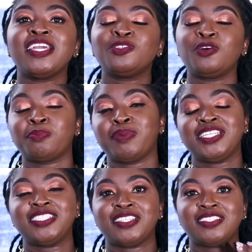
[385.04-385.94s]
it on my
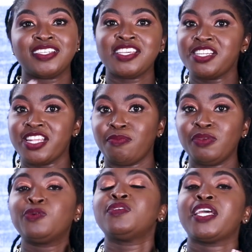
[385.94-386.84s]
chest area,
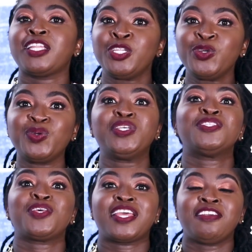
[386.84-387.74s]
because I knew
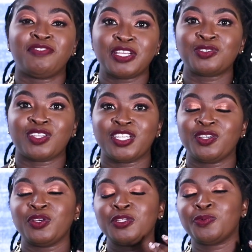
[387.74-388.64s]
he's eventually
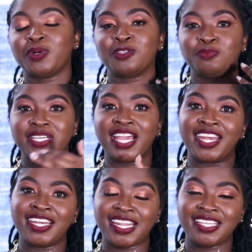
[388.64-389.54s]
going to want to be
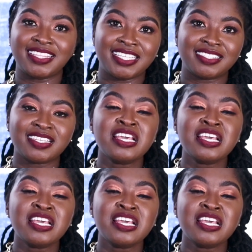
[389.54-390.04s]
carried like this.